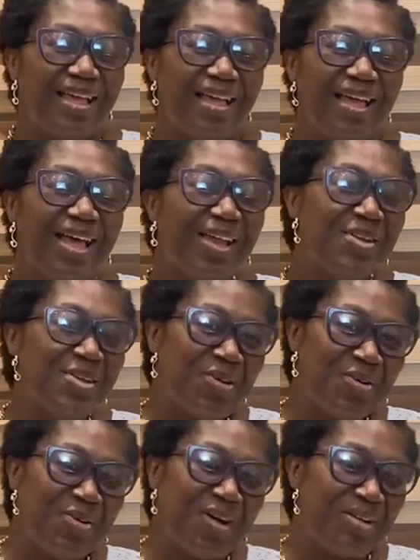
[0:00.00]

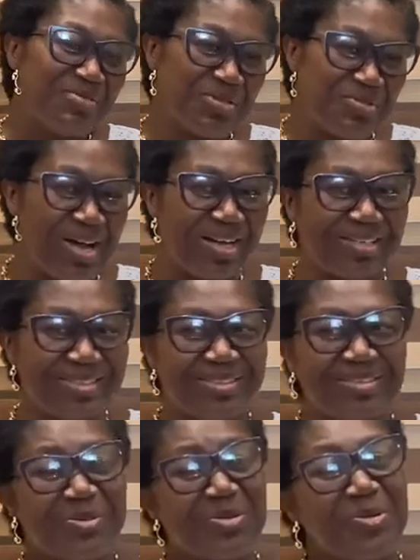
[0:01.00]
Hello, everyone.
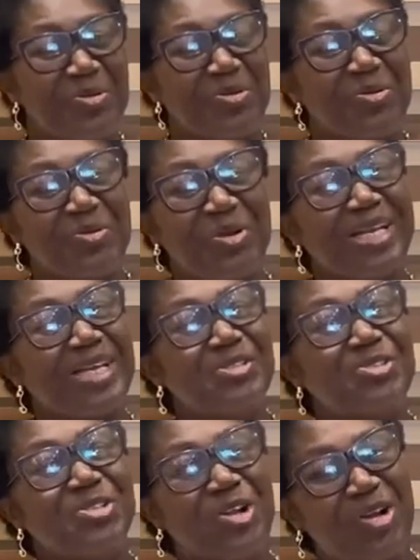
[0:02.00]
What a
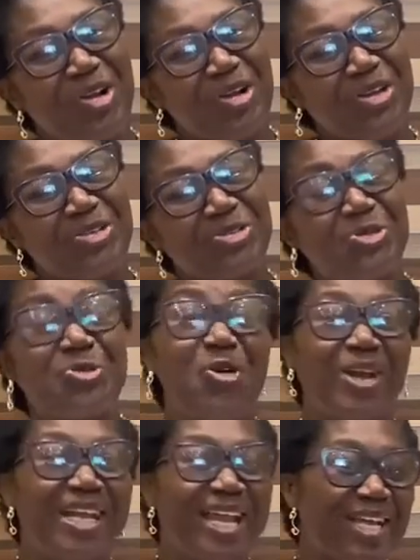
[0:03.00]
joy to
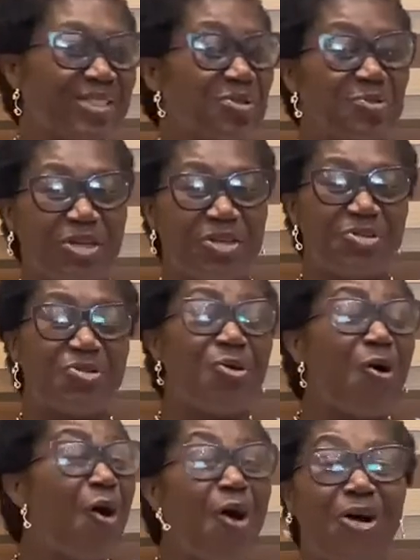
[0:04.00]
connect with you
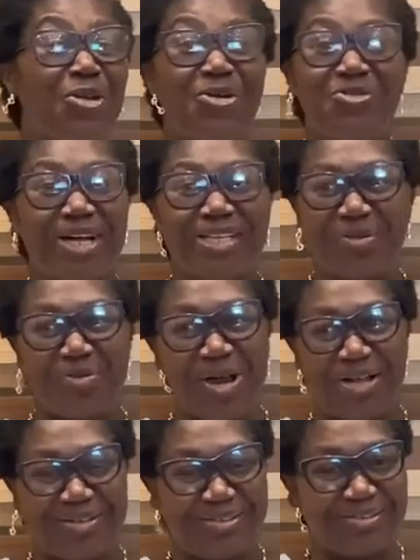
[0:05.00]
all over the
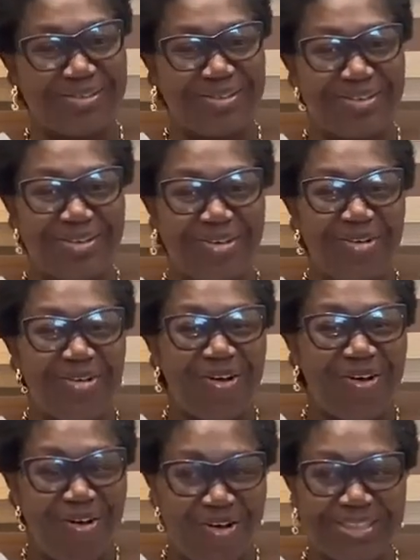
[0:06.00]
world
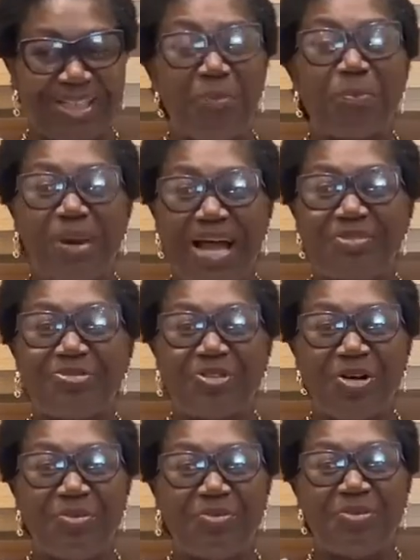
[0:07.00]
on the
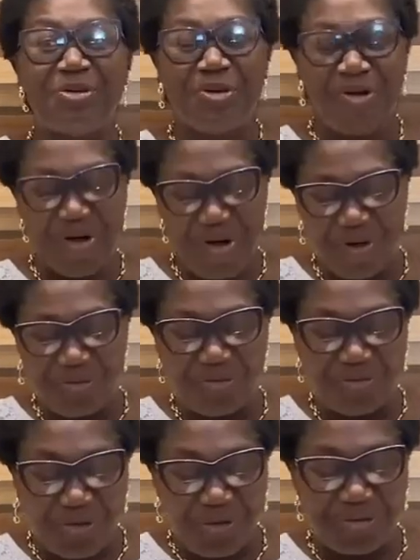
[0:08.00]
platform of
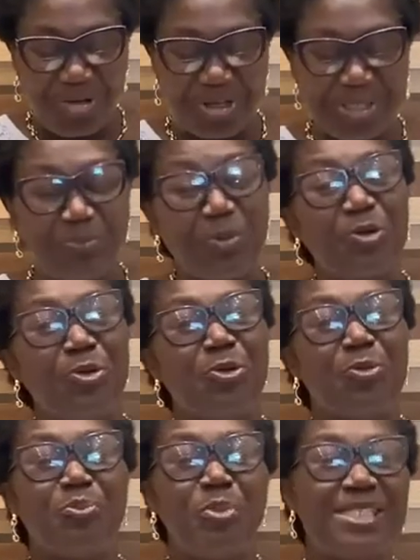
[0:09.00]
Full Gospel
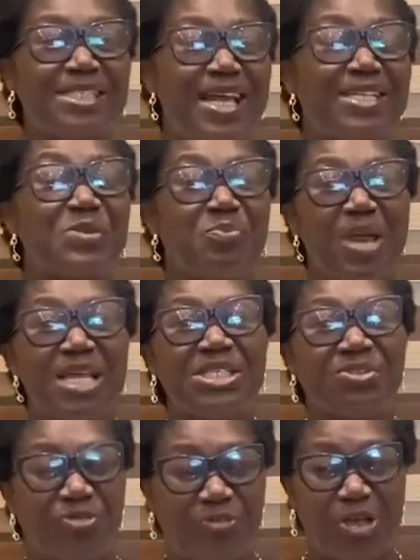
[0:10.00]
Businessmen's
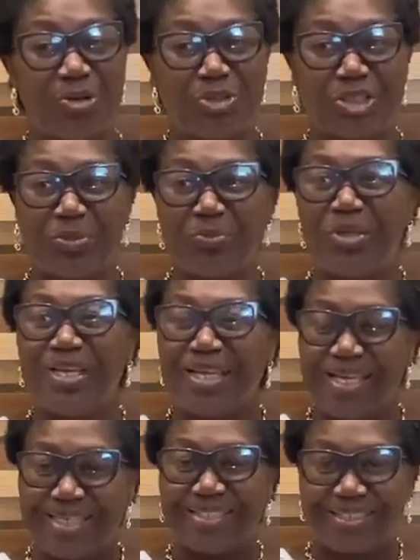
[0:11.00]
Fellowship
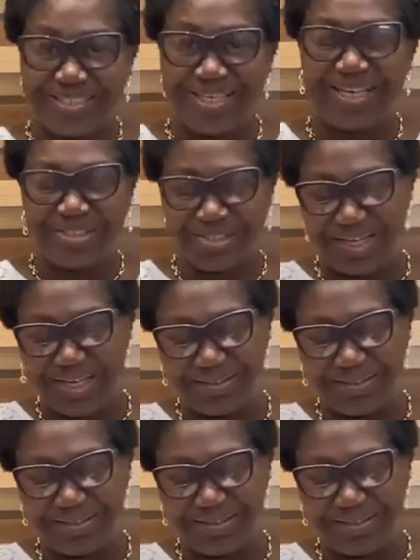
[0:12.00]
International.